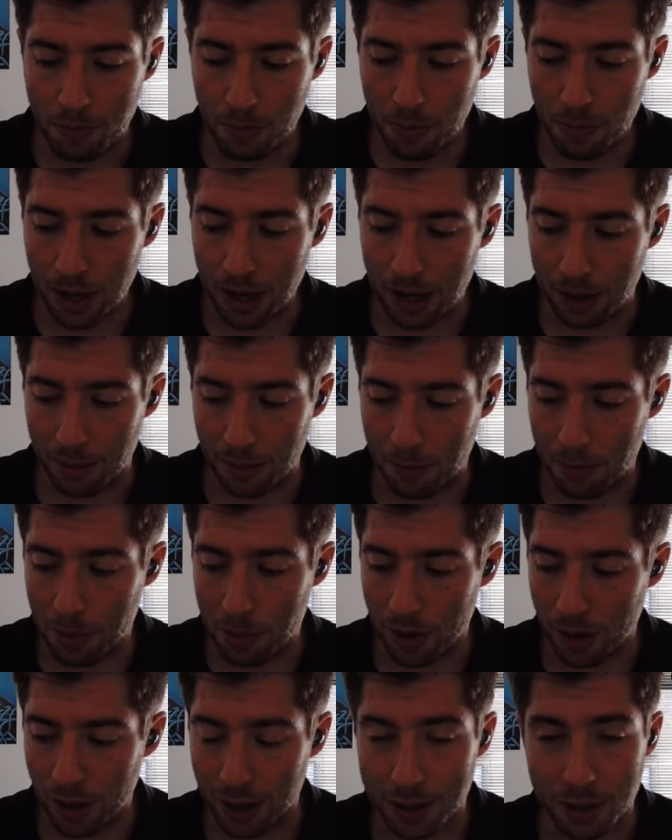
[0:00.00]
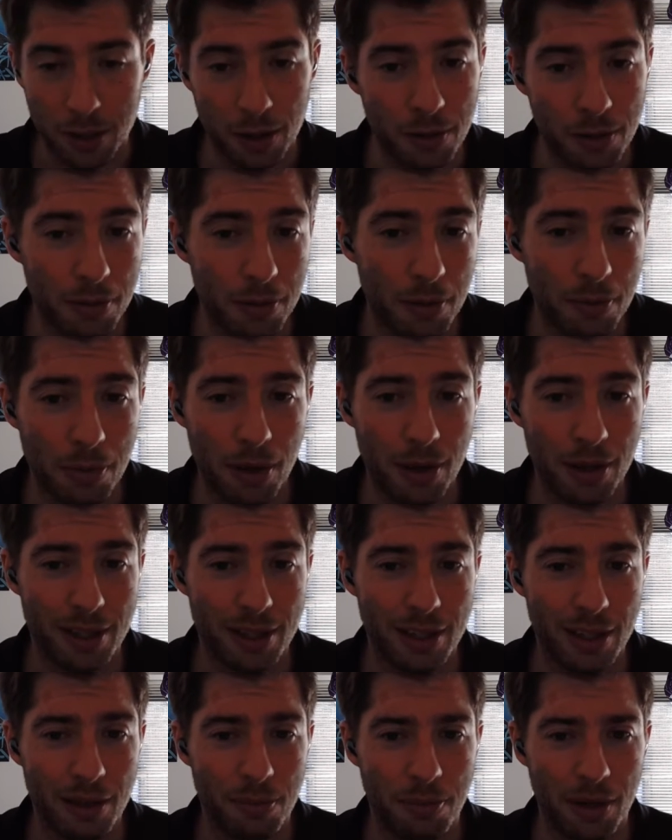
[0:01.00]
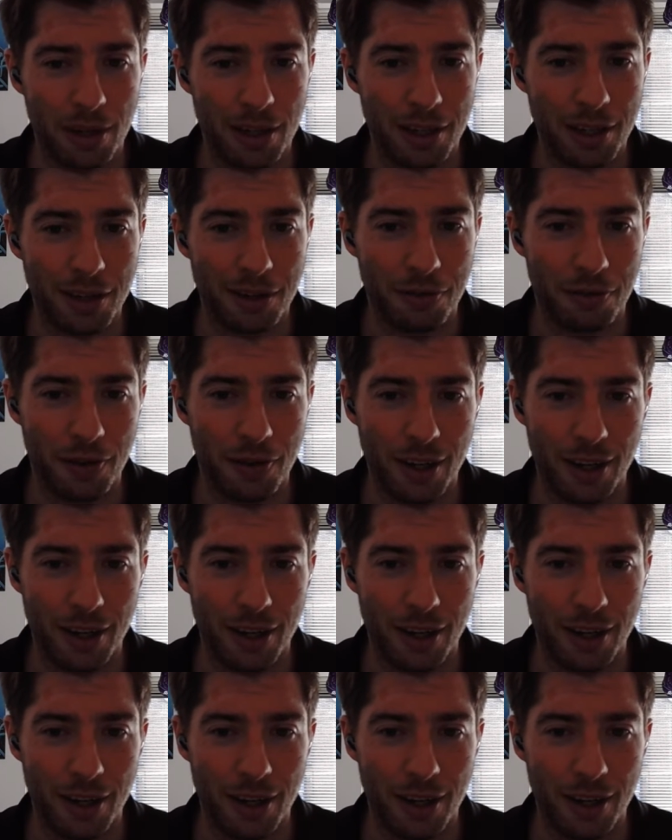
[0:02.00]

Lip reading: But I don't personally believe